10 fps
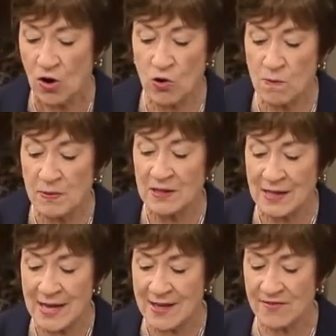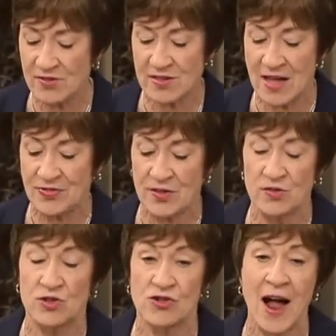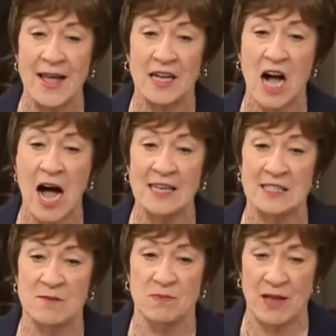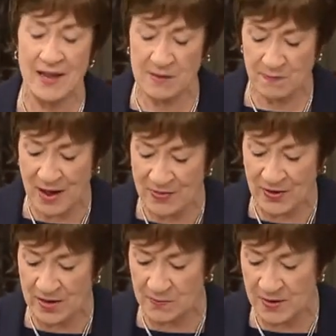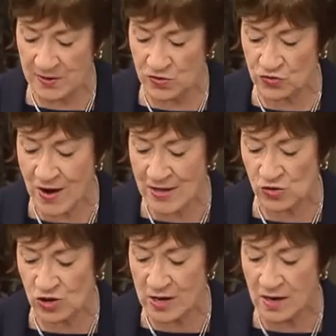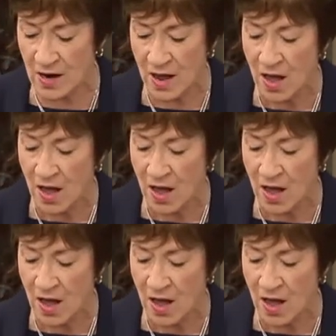who believes that the strike contemplated by the administration